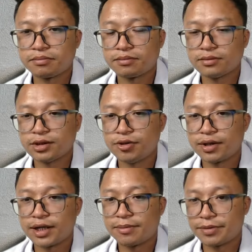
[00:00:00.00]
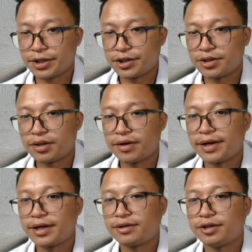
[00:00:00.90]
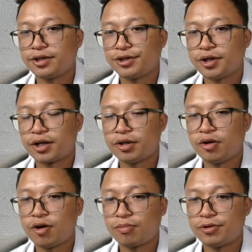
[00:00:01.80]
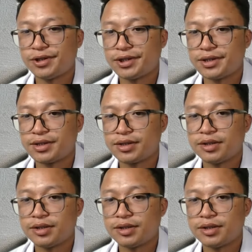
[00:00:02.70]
you'll get breached, all right, your short long positions.